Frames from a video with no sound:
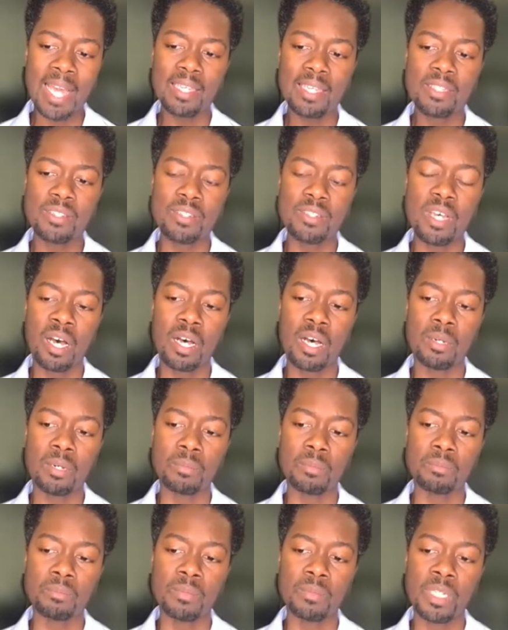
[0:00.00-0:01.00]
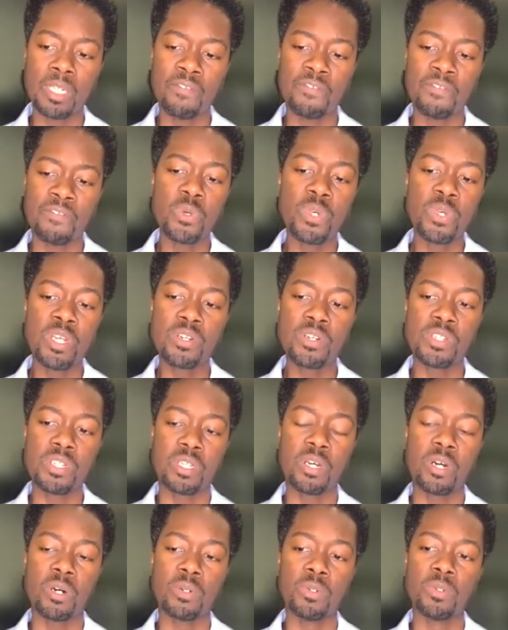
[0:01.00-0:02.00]
in um, a few years
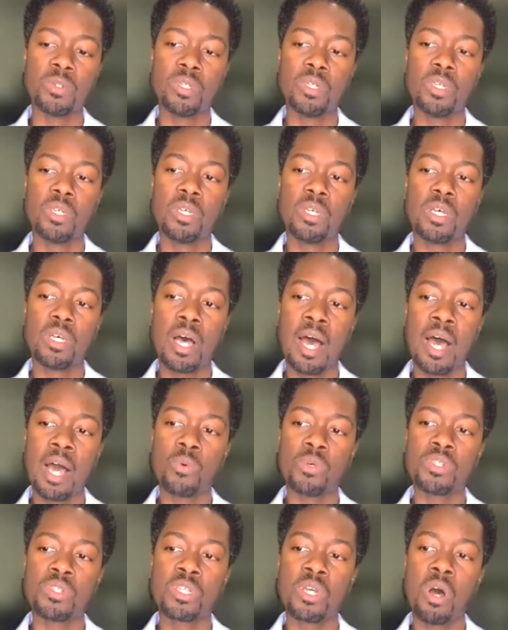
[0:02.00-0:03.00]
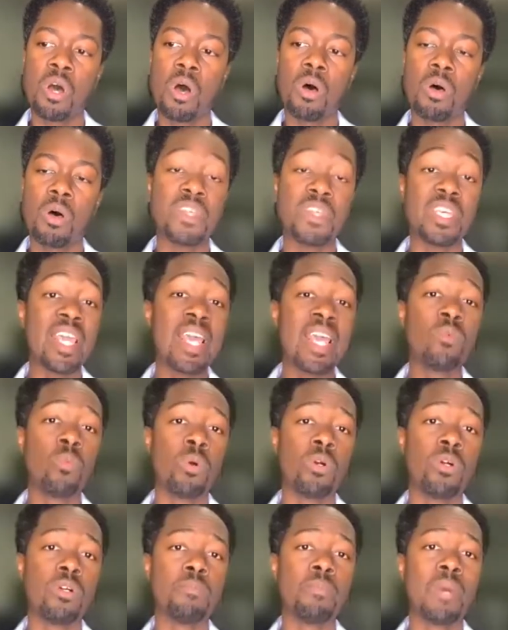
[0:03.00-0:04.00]
ago, I was called the N
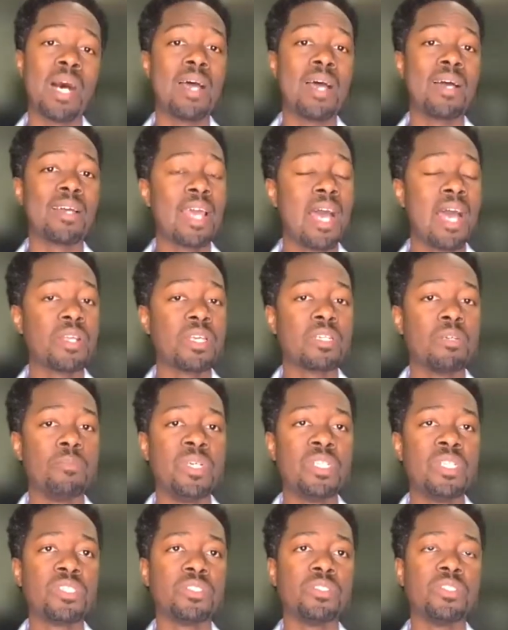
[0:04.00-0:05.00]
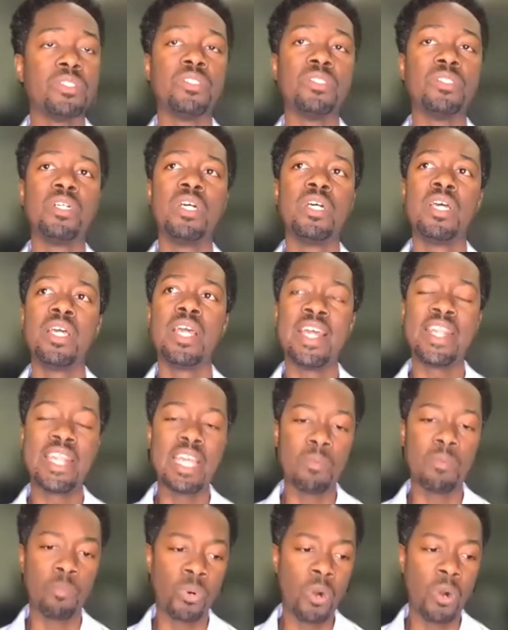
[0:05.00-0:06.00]
word by a county commissioner, and
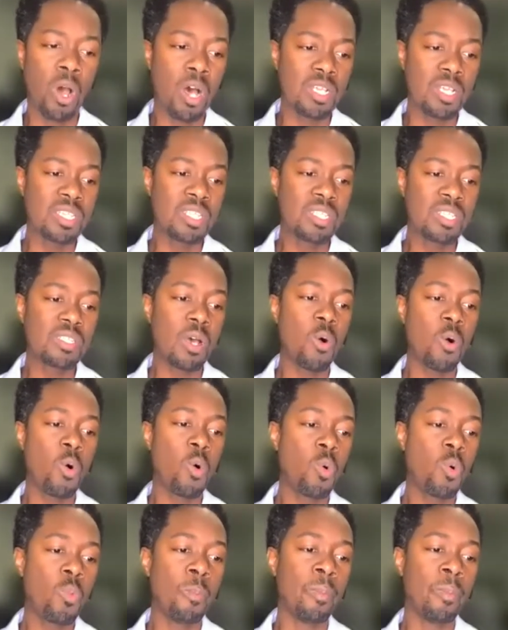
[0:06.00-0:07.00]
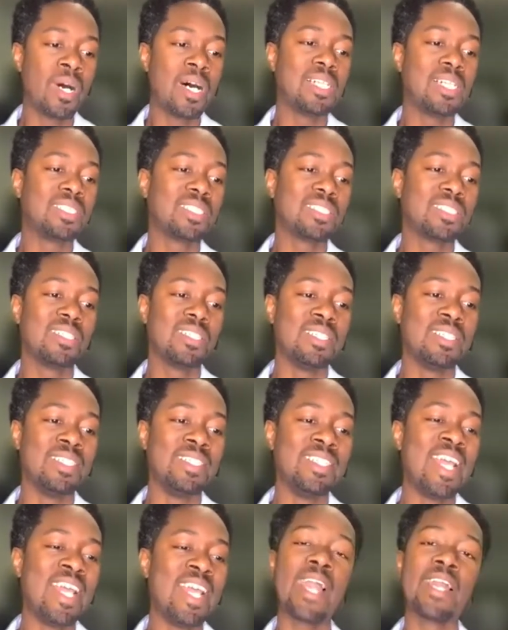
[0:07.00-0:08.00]
it brought so much
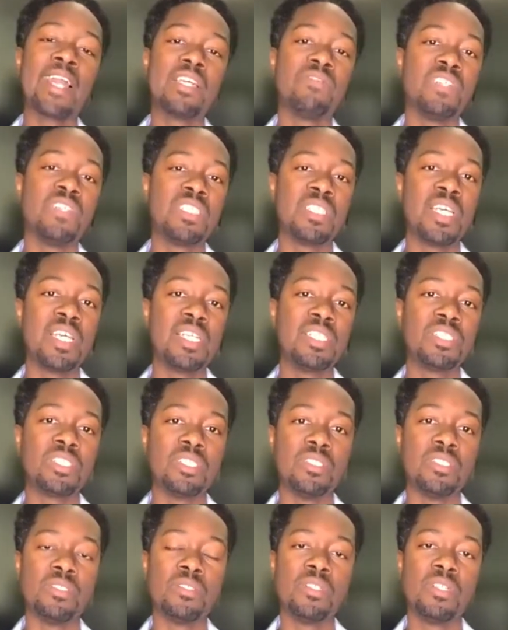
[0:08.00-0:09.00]
negative attention